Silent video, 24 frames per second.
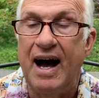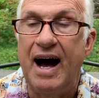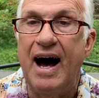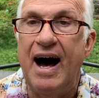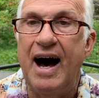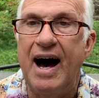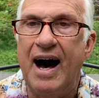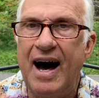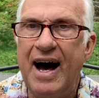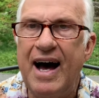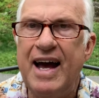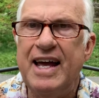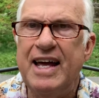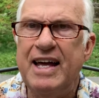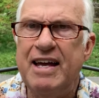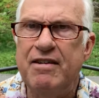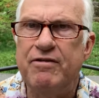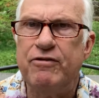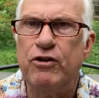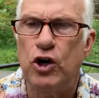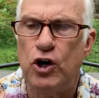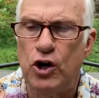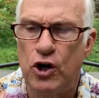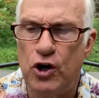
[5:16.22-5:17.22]
I have
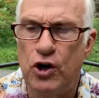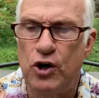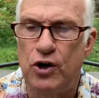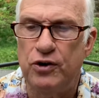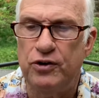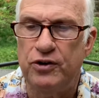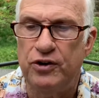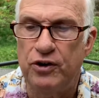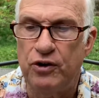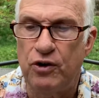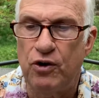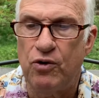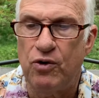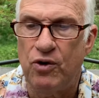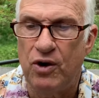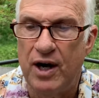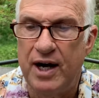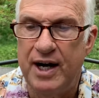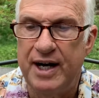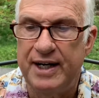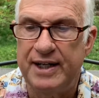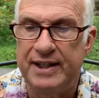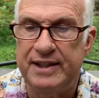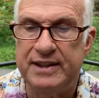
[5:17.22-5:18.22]
heard the
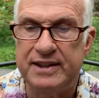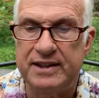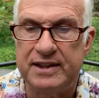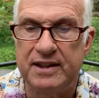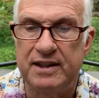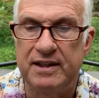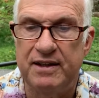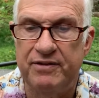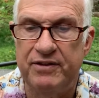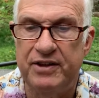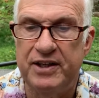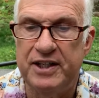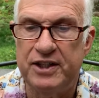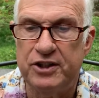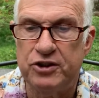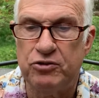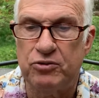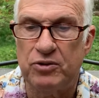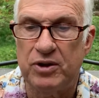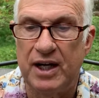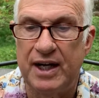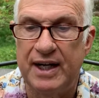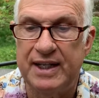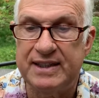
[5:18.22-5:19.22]
cries of the
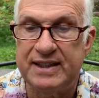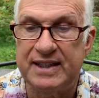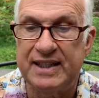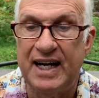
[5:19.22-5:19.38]
Israelites,